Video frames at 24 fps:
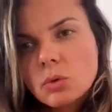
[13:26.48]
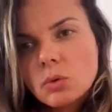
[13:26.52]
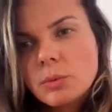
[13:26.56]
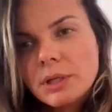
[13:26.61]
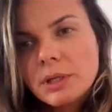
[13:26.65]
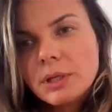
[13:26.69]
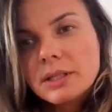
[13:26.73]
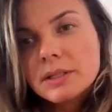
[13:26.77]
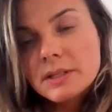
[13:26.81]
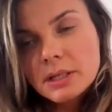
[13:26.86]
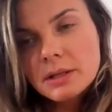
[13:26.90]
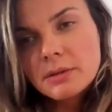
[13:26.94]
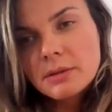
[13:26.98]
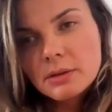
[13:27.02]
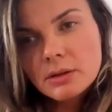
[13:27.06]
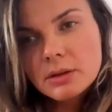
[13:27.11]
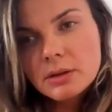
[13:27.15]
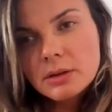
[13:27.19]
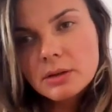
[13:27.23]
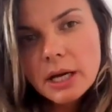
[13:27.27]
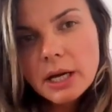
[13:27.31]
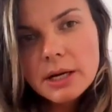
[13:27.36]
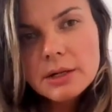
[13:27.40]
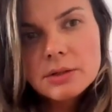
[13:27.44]
We've seen
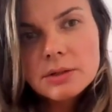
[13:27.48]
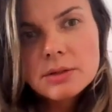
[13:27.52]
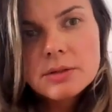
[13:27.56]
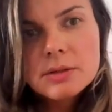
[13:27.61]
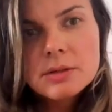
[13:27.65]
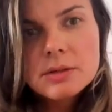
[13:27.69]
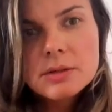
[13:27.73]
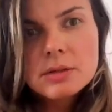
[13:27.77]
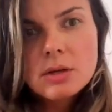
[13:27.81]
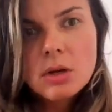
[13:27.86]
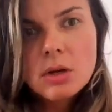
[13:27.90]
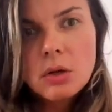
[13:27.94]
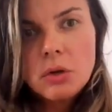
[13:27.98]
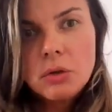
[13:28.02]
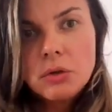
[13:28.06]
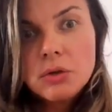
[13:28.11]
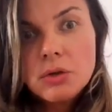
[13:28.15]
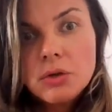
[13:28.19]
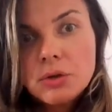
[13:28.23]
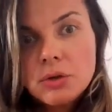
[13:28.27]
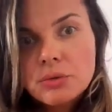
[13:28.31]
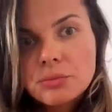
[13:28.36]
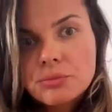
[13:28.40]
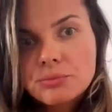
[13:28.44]
the guidance a
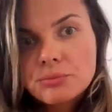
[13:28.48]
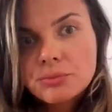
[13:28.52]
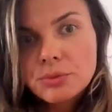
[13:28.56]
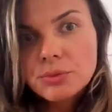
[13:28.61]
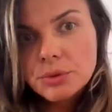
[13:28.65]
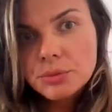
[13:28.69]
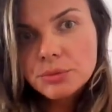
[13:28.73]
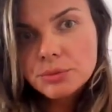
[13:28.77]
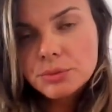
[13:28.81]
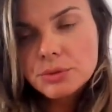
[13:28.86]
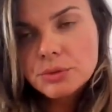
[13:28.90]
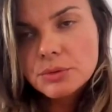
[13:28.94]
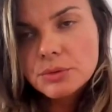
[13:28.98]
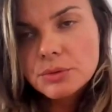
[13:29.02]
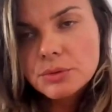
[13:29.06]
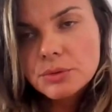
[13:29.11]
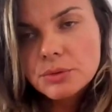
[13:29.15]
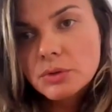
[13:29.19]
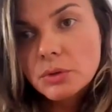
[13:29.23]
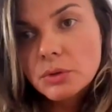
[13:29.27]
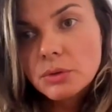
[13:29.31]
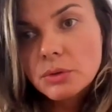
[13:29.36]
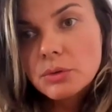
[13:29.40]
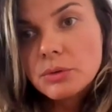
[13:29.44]
new route,
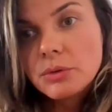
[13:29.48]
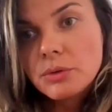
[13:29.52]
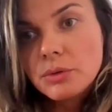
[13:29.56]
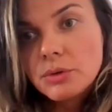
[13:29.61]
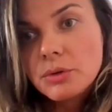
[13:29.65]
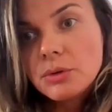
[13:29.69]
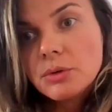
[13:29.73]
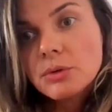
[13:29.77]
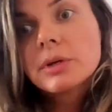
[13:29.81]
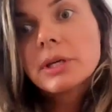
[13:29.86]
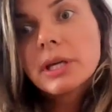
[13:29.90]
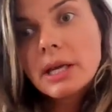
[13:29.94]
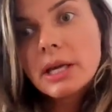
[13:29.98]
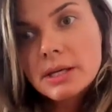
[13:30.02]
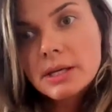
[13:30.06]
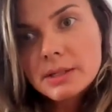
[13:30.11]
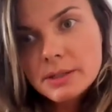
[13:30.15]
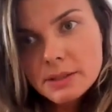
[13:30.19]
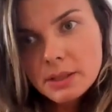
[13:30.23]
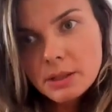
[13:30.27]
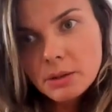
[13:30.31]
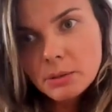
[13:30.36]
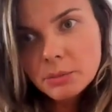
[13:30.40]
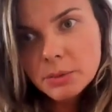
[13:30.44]
so UK
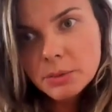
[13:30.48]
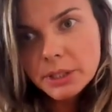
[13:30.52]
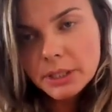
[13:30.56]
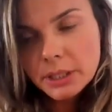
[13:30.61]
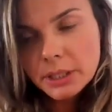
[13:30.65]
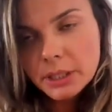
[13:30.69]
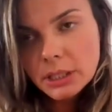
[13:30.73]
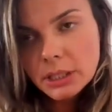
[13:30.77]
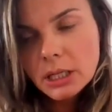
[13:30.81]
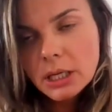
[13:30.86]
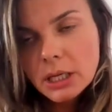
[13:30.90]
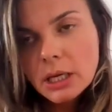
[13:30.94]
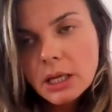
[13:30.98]
CE mark,